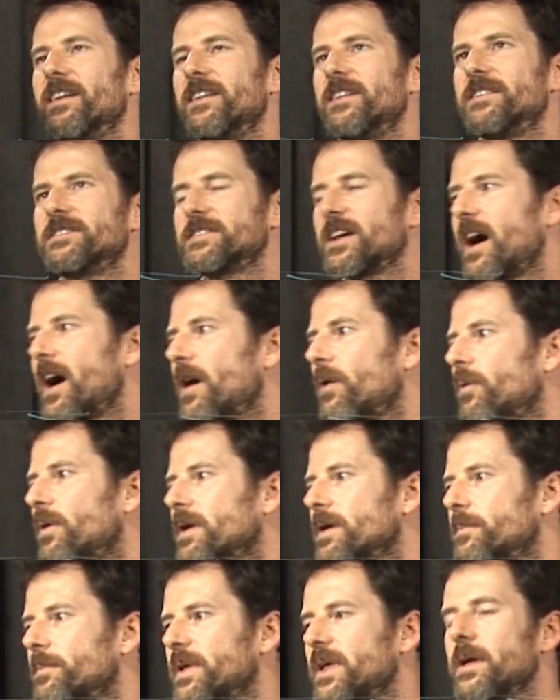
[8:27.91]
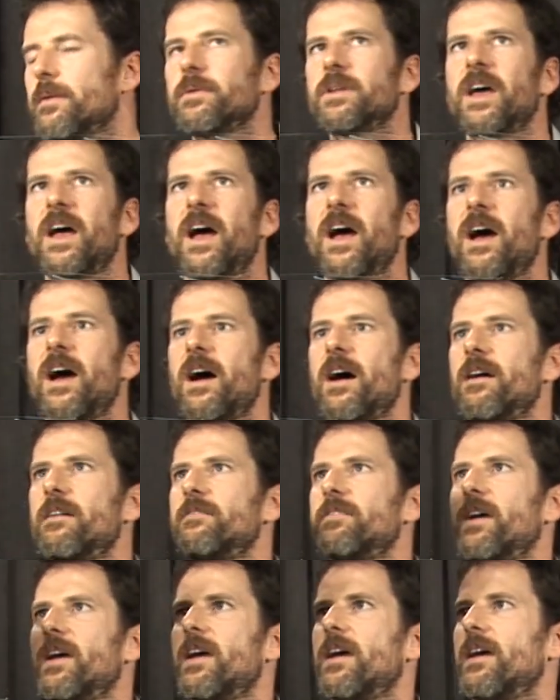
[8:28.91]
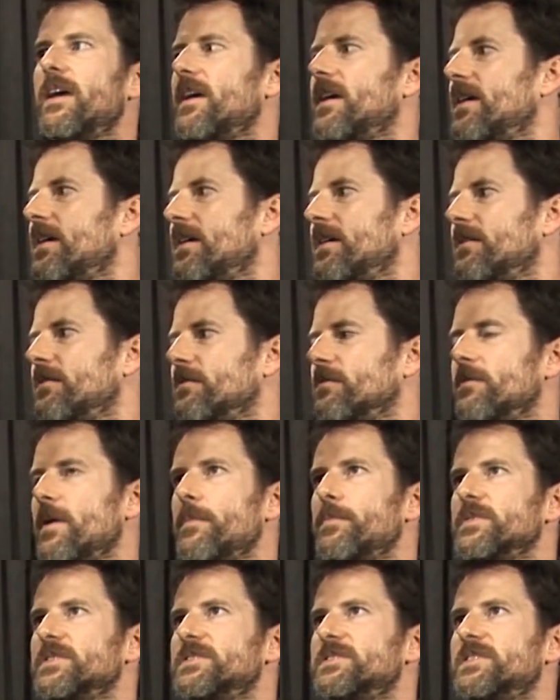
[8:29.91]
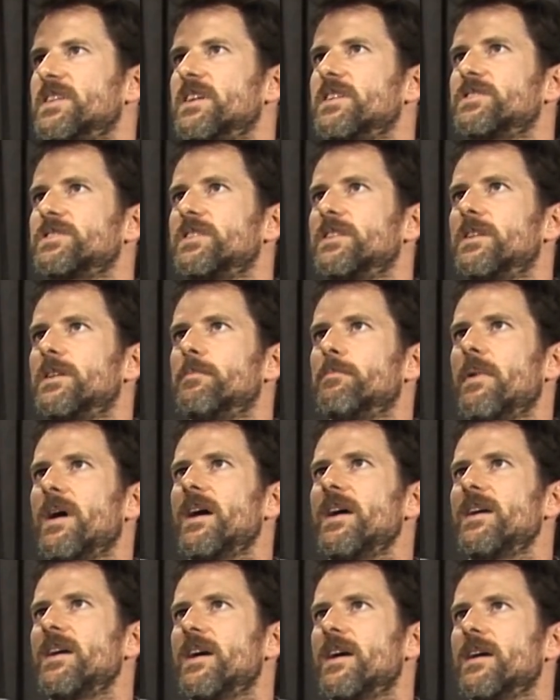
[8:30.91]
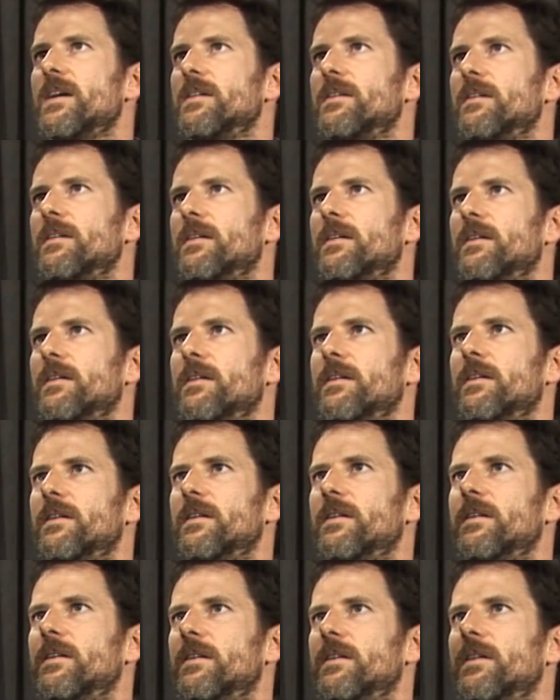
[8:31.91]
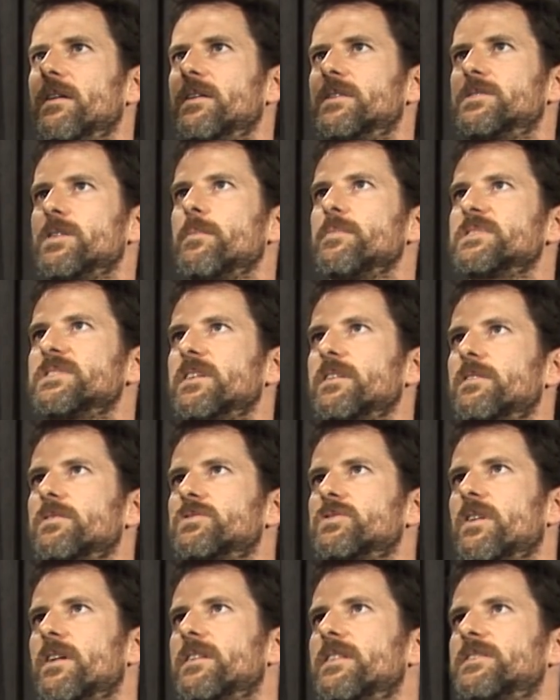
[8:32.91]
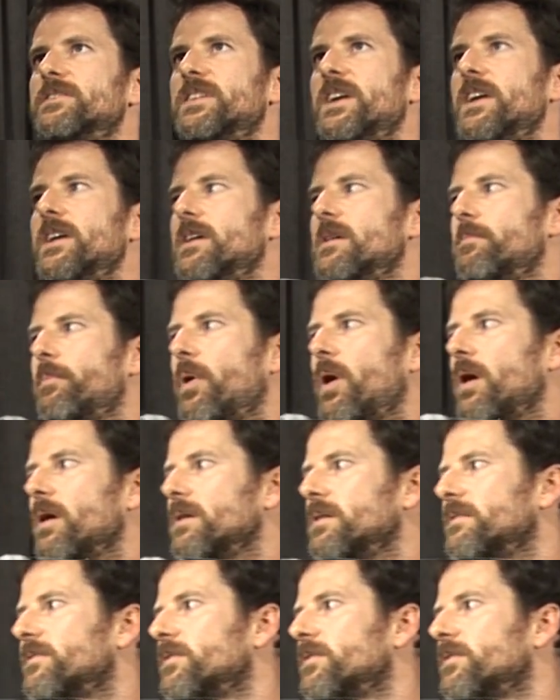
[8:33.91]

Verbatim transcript: is I want to be able to have a representation in my head. It's almost like you're trying to take a part